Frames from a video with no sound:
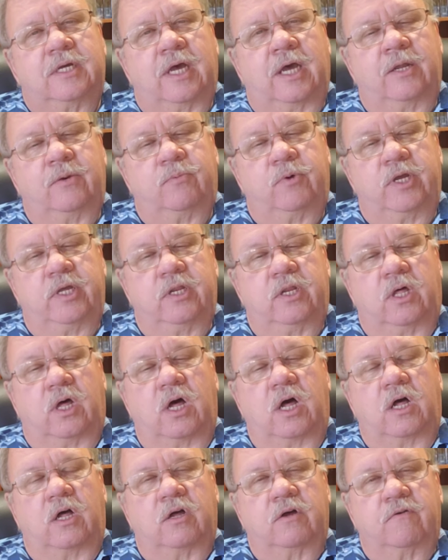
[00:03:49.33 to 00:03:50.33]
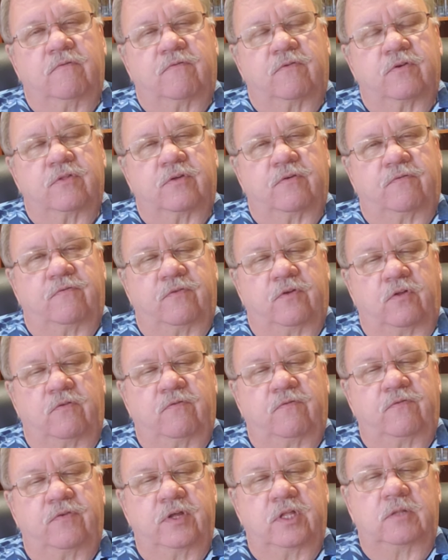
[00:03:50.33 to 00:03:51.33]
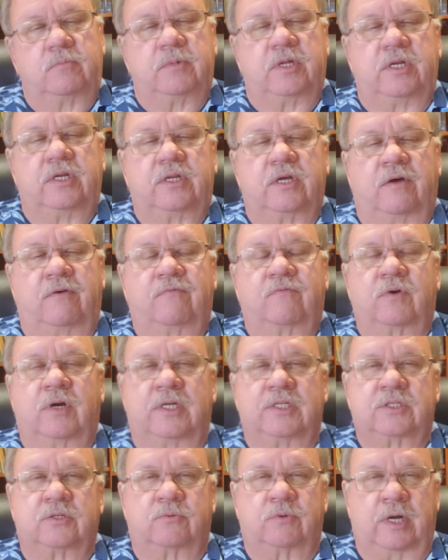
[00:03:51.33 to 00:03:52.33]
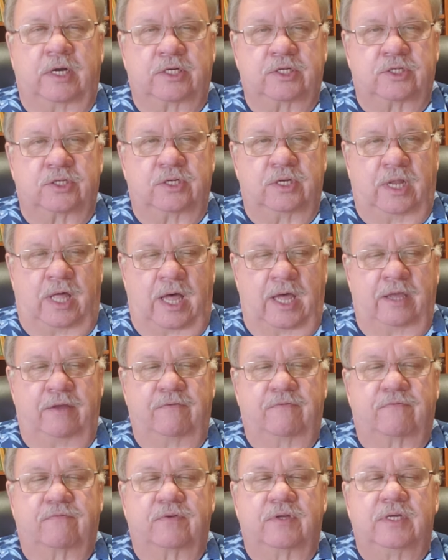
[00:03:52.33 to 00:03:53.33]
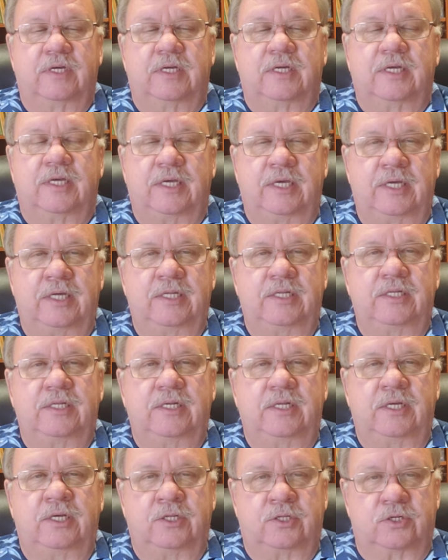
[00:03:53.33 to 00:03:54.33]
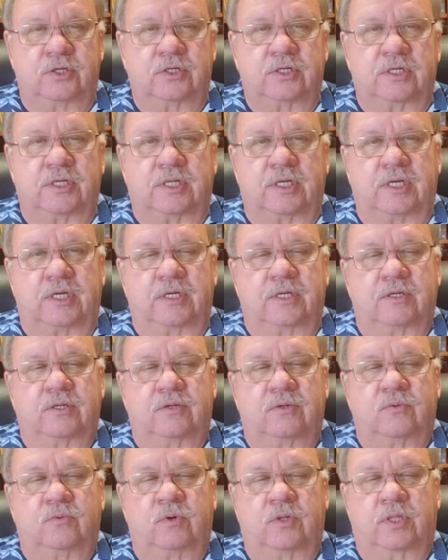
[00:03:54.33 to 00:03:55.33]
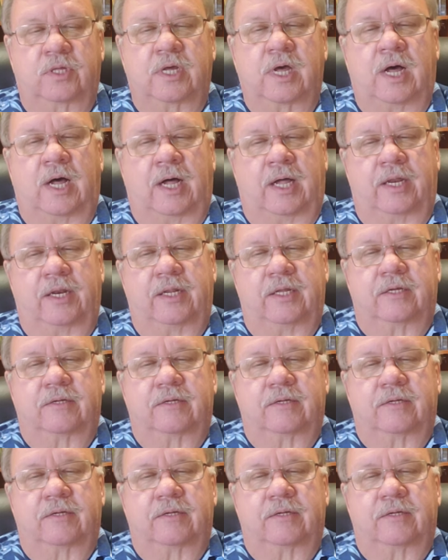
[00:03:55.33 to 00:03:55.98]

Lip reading: and we long for the fulfillment of resurrection life in eternity with God.